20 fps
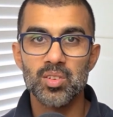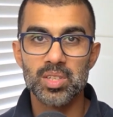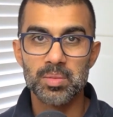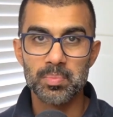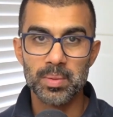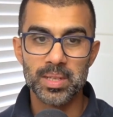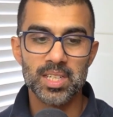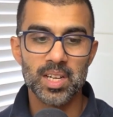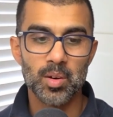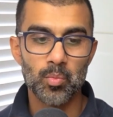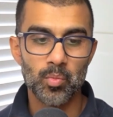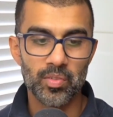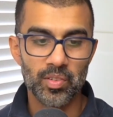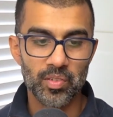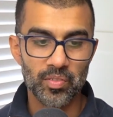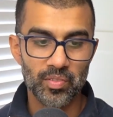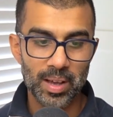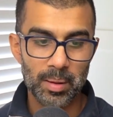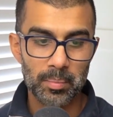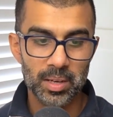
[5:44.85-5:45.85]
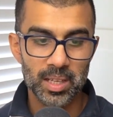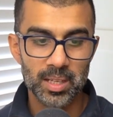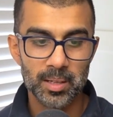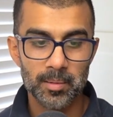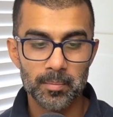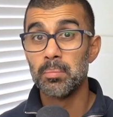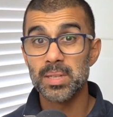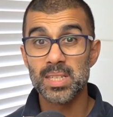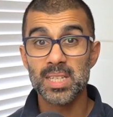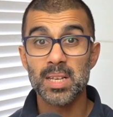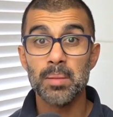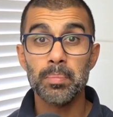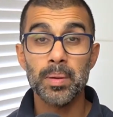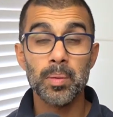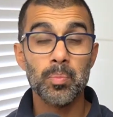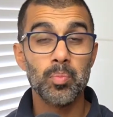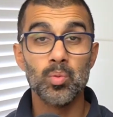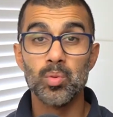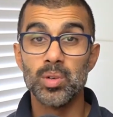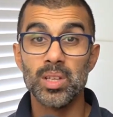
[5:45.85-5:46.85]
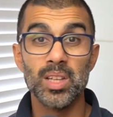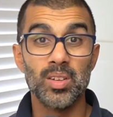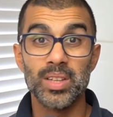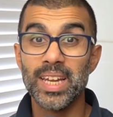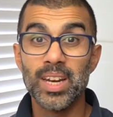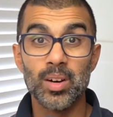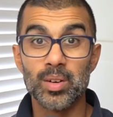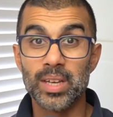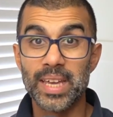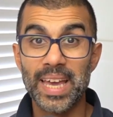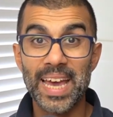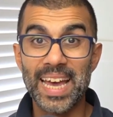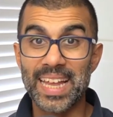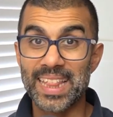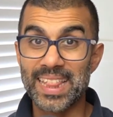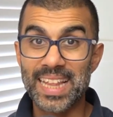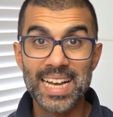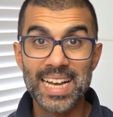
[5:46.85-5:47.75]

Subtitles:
or spend time with your family. But some people, they don't care.